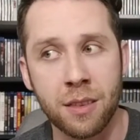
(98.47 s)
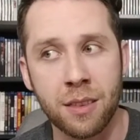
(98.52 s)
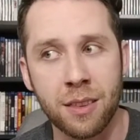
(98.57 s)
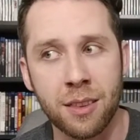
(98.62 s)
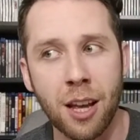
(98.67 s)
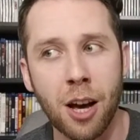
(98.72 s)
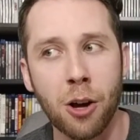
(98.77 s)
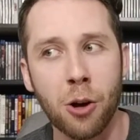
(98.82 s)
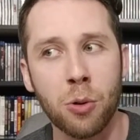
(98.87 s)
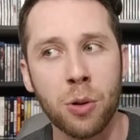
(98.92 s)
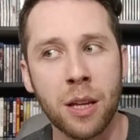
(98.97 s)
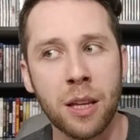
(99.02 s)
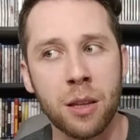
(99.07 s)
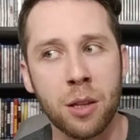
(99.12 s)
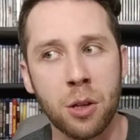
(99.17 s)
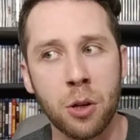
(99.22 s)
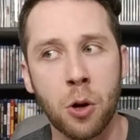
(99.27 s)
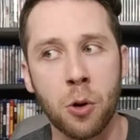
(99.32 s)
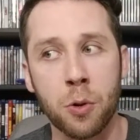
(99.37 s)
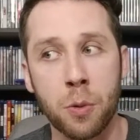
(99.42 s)
not
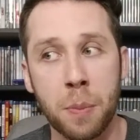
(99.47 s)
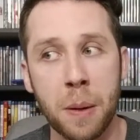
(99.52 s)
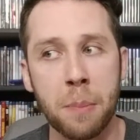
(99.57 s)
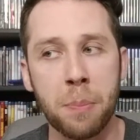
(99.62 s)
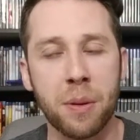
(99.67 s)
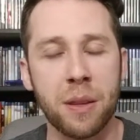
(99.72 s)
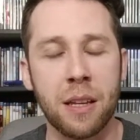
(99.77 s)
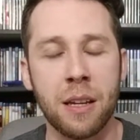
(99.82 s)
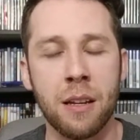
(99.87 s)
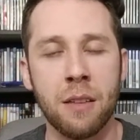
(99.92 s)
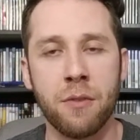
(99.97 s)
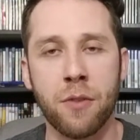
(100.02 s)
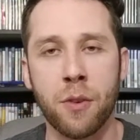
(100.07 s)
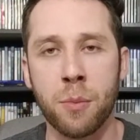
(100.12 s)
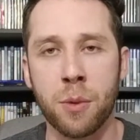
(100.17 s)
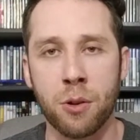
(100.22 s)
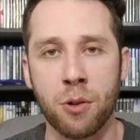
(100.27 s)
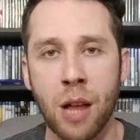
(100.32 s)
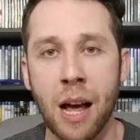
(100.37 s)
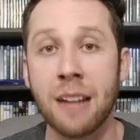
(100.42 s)
only, the people
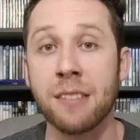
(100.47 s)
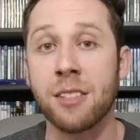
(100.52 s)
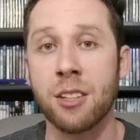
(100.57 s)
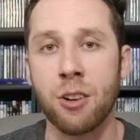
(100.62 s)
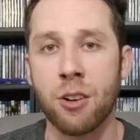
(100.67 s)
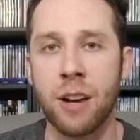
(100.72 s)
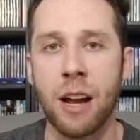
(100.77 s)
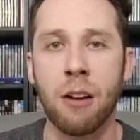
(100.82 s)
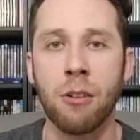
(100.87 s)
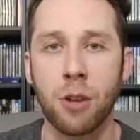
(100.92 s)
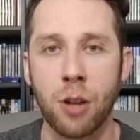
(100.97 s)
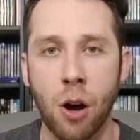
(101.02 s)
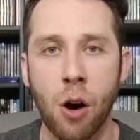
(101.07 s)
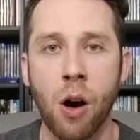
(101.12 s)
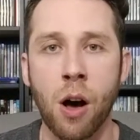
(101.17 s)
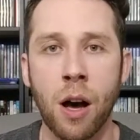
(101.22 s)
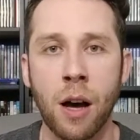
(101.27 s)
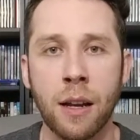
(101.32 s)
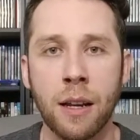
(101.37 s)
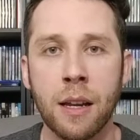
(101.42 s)
from their lives that are now
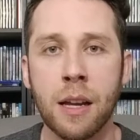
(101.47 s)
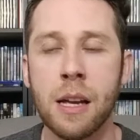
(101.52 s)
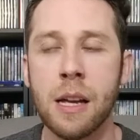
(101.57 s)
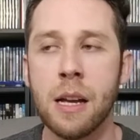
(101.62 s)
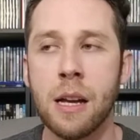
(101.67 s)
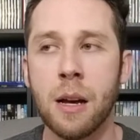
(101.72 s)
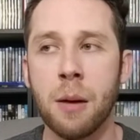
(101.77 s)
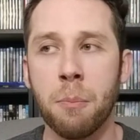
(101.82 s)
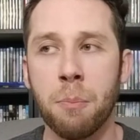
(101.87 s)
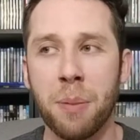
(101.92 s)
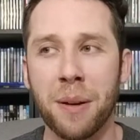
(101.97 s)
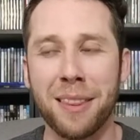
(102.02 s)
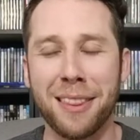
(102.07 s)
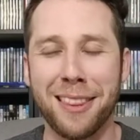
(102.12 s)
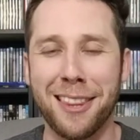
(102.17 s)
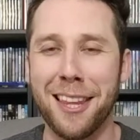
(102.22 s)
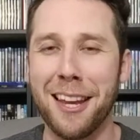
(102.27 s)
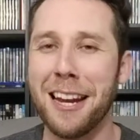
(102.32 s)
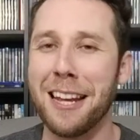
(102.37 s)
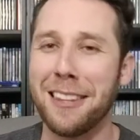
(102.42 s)
gone,
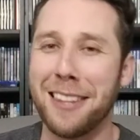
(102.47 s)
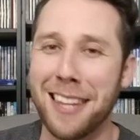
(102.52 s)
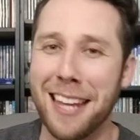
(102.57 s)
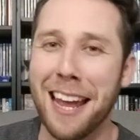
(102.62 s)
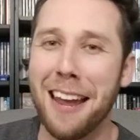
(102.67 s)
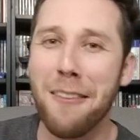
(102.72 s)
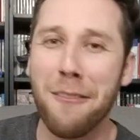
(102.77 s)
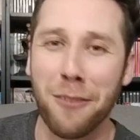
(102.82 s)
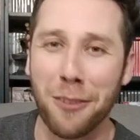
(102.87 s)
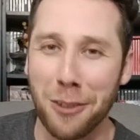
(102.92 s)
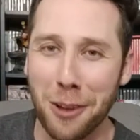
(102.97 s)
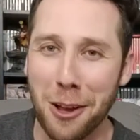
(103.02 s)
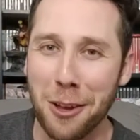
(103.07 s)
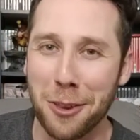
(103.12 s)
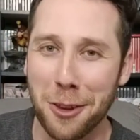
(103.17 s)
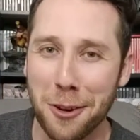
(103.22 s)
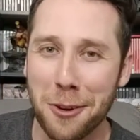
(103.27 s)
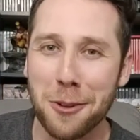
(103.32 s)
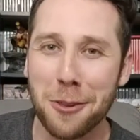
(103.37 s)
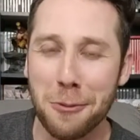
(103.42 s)
but they're
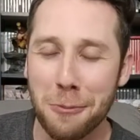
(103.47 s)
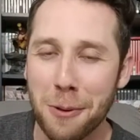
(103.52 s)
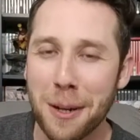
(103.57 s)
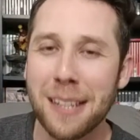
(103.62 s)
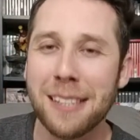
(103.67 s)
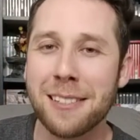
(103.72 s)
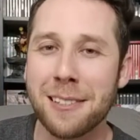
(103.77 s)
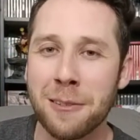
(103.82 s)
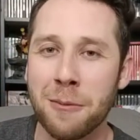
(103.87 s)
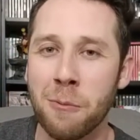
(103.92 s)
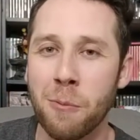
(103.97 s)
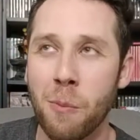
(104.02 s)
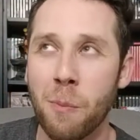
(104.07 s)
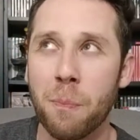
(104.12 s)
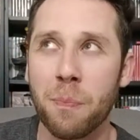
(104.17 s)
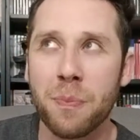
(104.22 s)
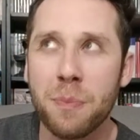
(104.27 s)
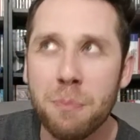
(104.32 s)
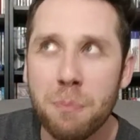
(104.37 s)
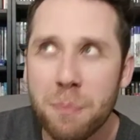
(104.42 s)
the reason,
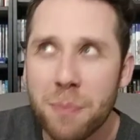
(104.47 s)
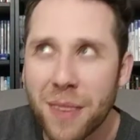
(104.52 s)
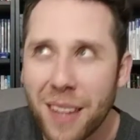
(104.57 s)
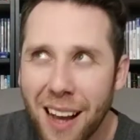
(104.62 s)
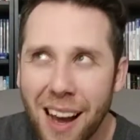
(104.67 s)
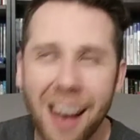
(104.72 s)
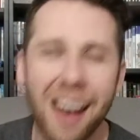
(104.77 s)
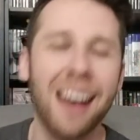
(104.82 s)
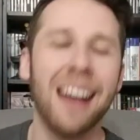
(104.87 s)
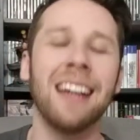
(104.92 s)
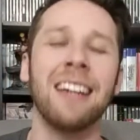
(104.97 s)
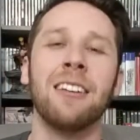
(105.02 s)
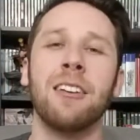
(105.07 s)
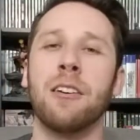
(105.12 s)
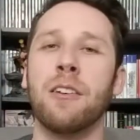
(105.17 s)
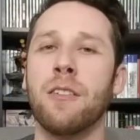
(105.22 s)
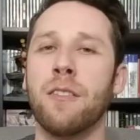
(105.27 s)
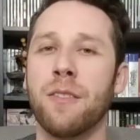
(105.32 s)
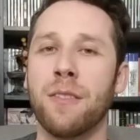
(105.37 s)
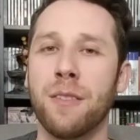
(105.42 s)
kind
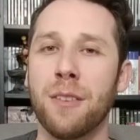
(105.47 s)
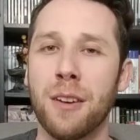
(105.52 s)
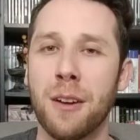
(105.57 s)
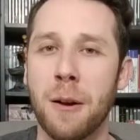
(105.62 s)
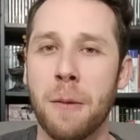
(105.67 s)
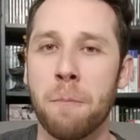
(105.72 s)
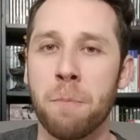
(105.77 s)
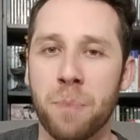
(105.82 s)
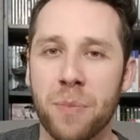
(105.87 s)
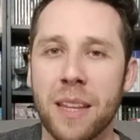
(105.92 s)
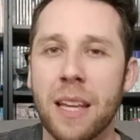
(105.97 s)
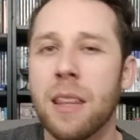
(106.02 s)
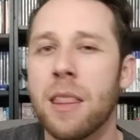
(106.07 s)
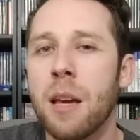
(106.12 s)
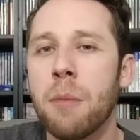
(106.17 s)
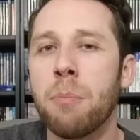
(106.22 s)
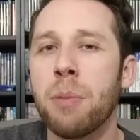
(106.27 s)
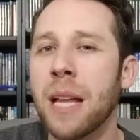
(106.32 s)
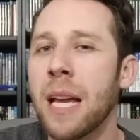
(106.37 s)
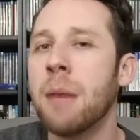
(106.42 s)
of,
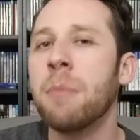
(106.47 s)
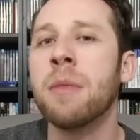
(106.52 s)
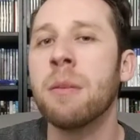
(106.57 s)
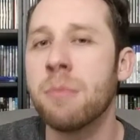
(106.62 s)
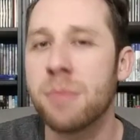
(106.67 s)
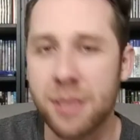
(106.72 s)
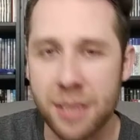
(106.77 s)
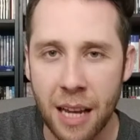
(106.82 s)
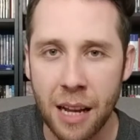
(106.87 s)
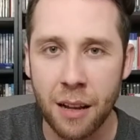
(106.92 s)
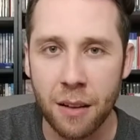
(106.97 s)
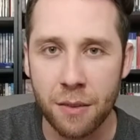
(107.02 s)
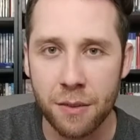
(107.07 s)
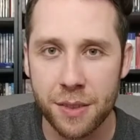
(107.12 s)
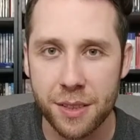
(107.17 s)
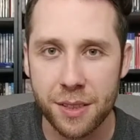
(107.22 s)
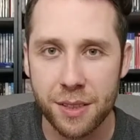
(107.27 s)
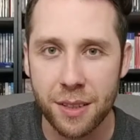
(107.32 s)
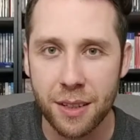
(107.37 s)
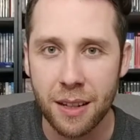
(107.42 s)
they blame
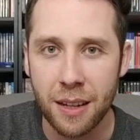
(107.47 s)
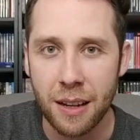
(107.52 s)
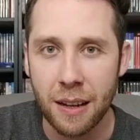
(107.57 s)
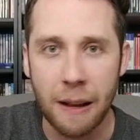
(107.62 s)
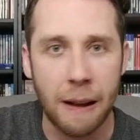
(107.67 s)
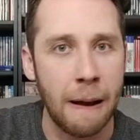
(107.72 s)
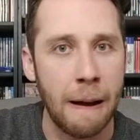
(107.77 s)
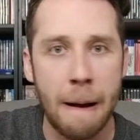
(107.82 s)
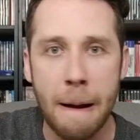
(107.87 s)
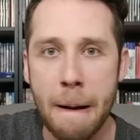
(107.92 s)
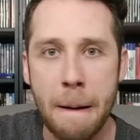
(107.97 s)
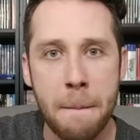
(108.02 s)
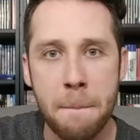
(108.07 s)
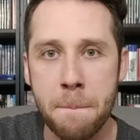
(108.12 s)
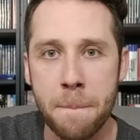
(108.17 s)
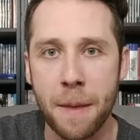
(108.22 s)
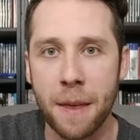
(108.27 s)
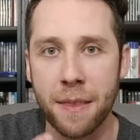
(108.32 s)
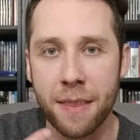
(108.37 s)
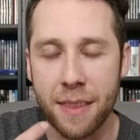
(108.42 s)
themselves
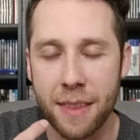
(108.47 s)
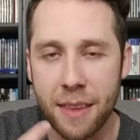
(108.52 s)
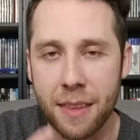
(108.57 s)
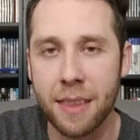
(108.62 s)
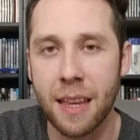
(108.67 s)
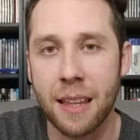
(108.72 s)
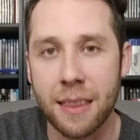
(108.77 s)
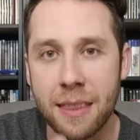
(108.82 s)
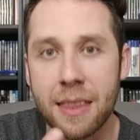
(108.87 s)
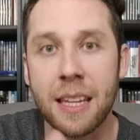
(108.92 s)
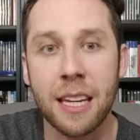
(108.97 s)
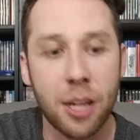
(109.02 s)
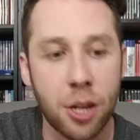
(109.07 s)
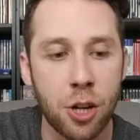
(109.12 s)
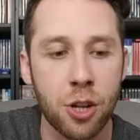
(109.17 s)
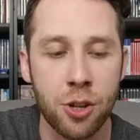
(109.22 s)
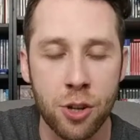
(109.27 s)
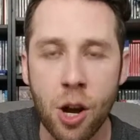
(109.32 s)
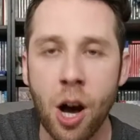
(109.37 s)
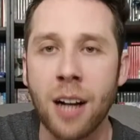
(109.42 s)
that they
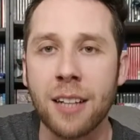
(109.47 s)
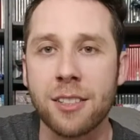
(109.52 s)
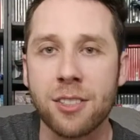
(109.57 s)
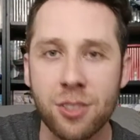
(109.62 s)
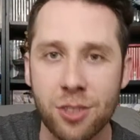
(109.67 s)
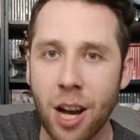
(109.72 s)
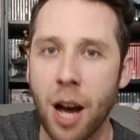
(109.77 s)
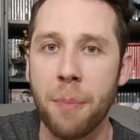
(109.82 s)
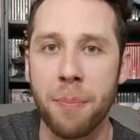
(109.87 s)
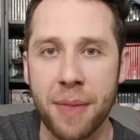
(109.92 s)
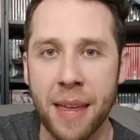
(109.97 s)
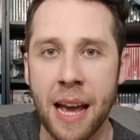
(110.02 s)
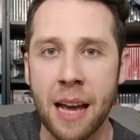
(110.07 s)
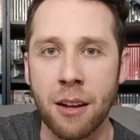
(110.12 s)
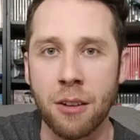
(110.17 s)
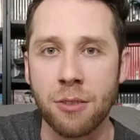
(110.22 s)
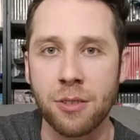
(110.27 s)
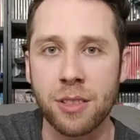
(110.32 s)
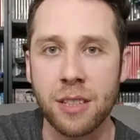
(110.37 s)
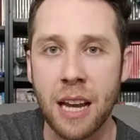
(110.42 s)
could not stop
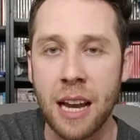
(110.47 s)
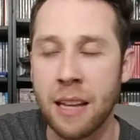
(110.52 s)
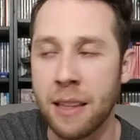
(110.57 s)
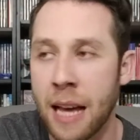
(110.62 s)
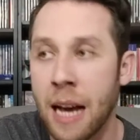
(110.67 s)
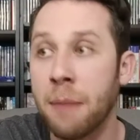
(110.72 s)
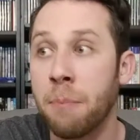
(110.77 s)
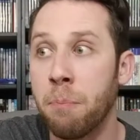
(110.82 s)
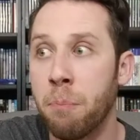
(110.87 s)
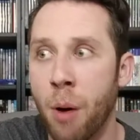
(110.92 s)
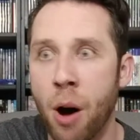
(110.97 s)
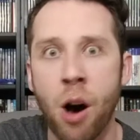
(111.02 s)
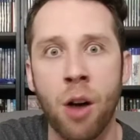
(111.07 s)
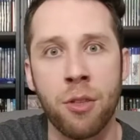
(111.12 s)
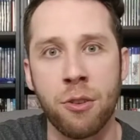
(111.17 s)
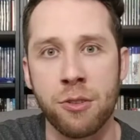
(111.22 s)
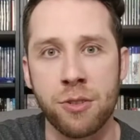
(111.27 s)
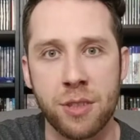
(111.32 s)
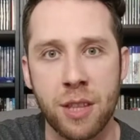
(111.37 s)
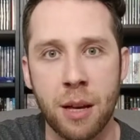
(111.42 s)
Thanos, and that
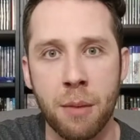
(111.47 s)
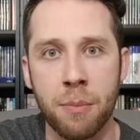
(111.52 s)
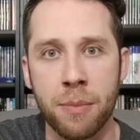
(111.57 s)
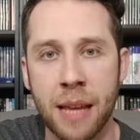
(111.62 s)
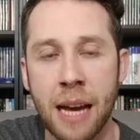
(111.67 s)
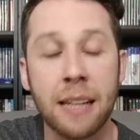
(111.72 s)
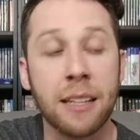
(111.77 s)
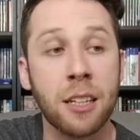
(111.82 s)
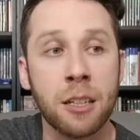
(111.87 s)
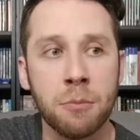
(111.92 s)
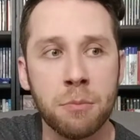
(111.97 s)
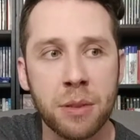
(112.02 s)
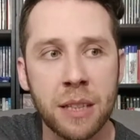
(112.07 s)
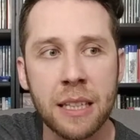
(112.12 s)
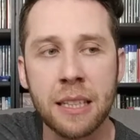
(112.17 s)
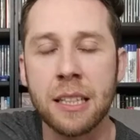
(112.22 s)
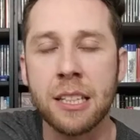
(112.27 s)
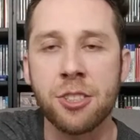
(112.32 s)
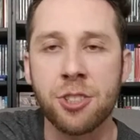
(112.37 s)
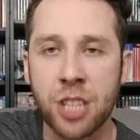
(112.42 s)
bothers them. That
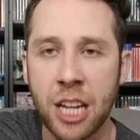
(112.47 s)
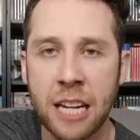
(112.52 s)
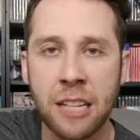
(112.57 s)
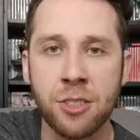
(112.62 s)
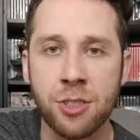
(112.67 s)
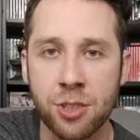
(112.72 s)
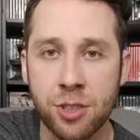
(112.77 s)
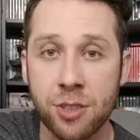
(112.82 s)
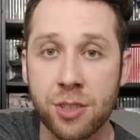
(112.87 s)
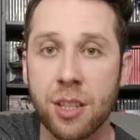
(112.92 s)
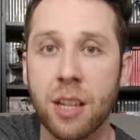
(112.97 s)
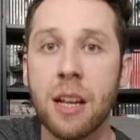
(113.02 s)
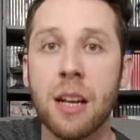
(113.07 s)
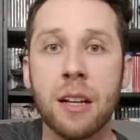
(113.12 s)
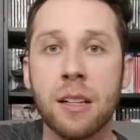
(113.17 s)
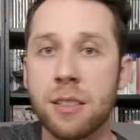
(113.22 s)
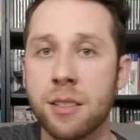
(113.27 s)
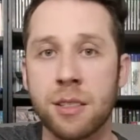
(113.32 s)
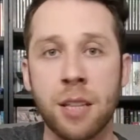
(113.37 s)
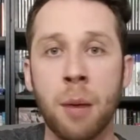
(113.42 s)
completely changes
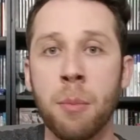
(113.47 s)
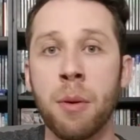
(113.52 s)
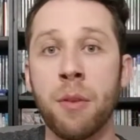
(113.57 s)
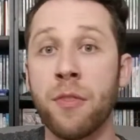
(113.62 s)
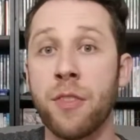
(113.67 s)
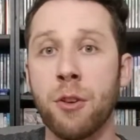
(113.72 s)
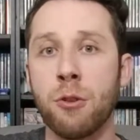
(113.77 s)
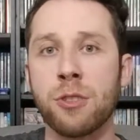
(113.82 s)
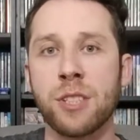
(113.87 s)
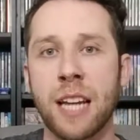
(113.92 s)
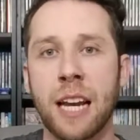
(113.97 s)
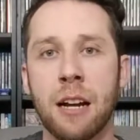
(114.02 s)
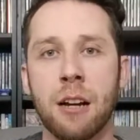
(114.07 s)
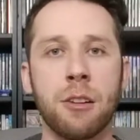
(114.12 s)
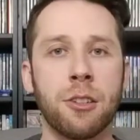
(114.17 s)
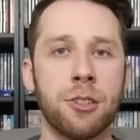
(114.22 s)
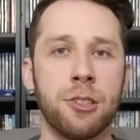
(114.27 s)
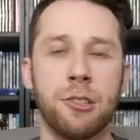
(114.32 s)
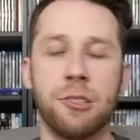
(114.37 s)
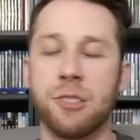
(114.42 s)
some of those
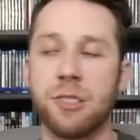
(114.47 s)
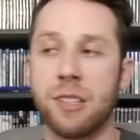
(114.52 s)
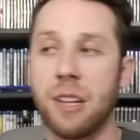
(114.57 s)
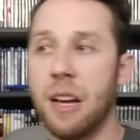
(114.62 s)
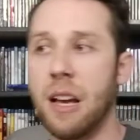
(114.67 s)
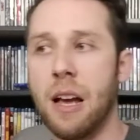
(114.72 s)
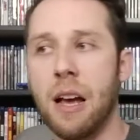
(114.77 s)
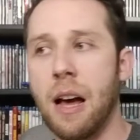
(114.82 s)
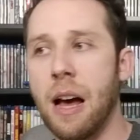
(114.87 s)
characters.